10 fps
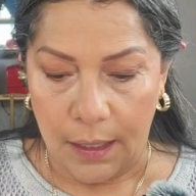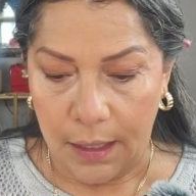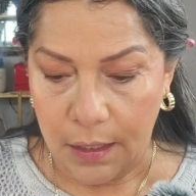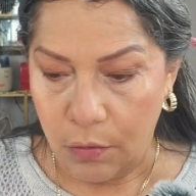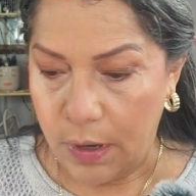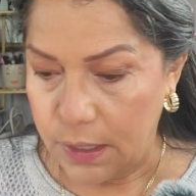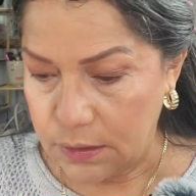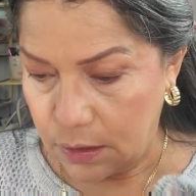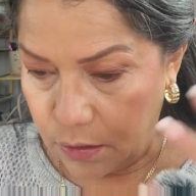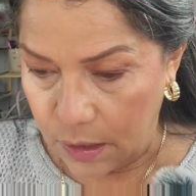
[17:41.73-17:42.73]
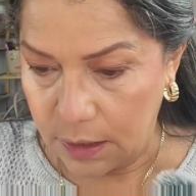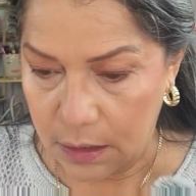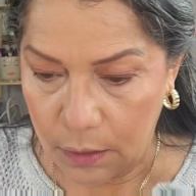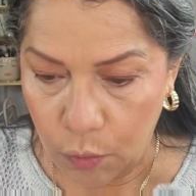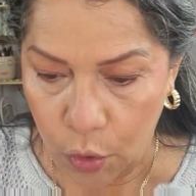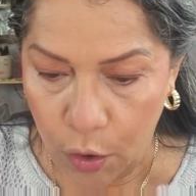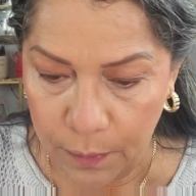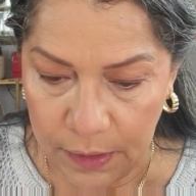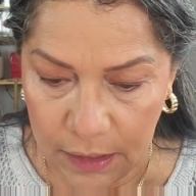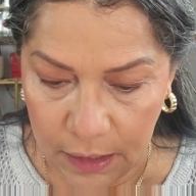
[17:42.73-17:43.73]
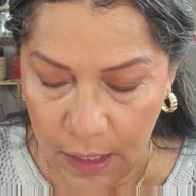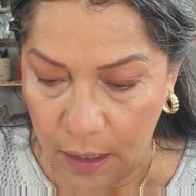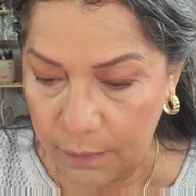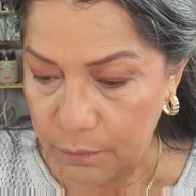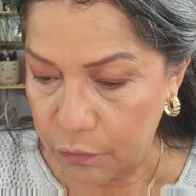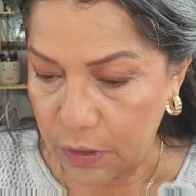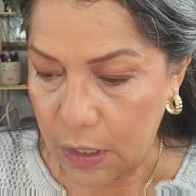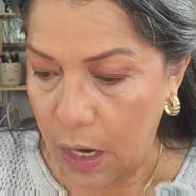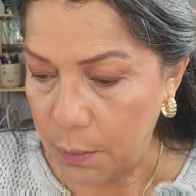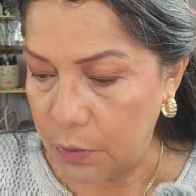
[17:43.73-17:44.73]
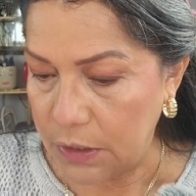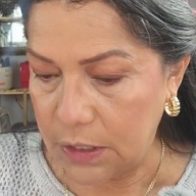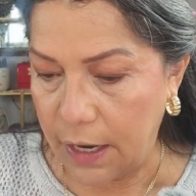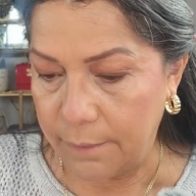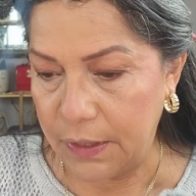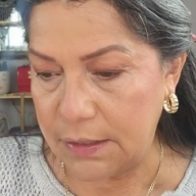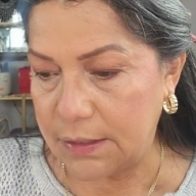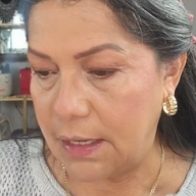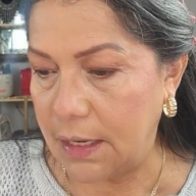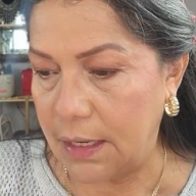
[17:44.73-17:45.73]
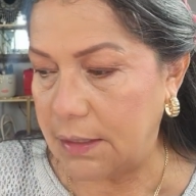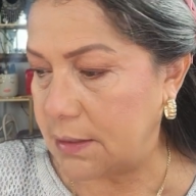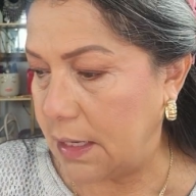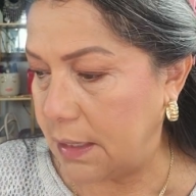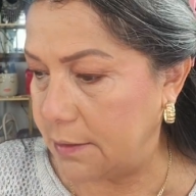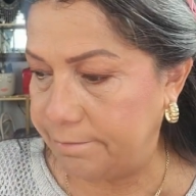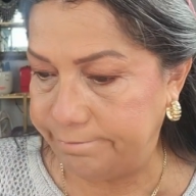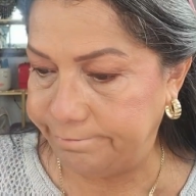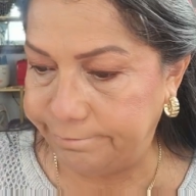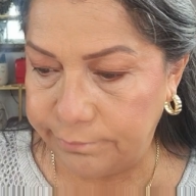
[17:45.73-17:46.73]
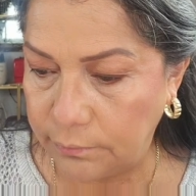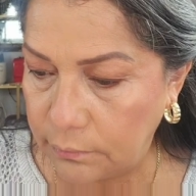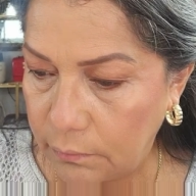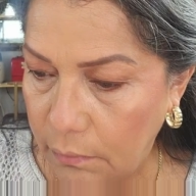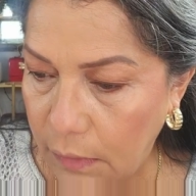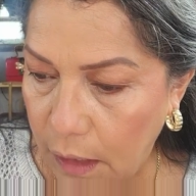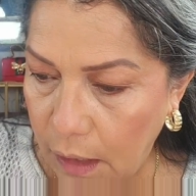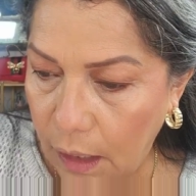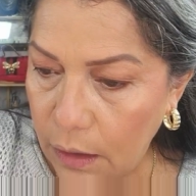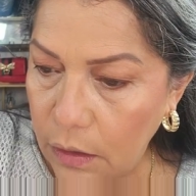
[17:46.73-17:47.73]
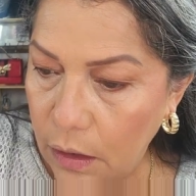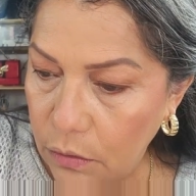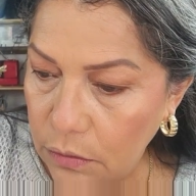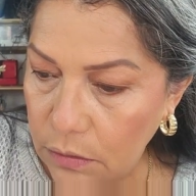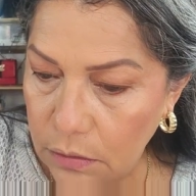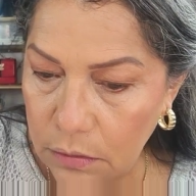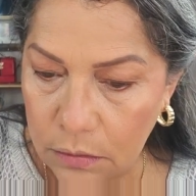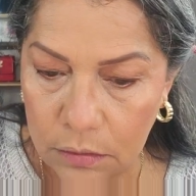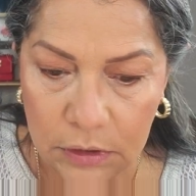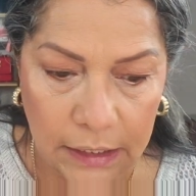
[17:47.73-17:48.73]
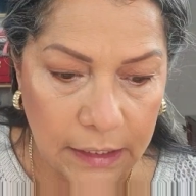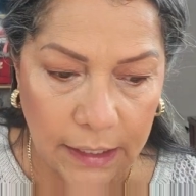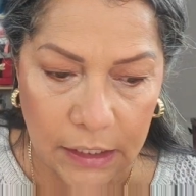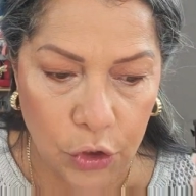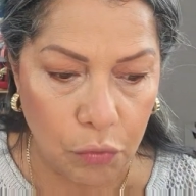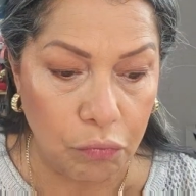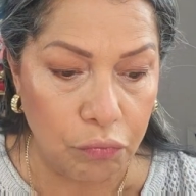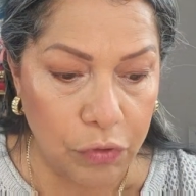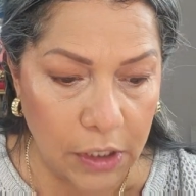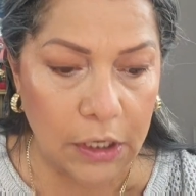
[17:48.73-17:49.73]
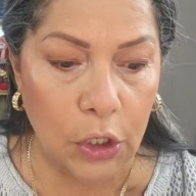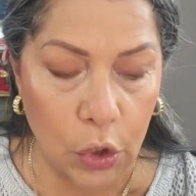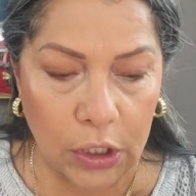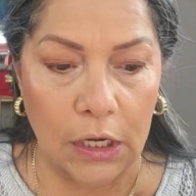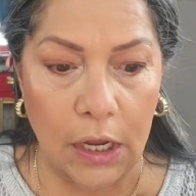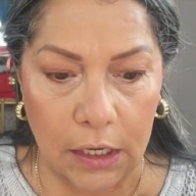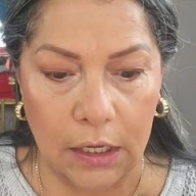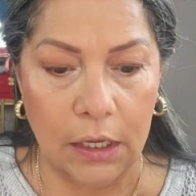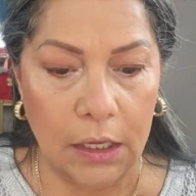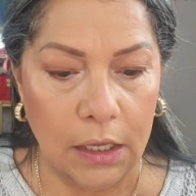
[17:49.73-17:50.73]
and your eyes are like more up. In the recovery time, they say is like, I don't know, 10 days you're really looking like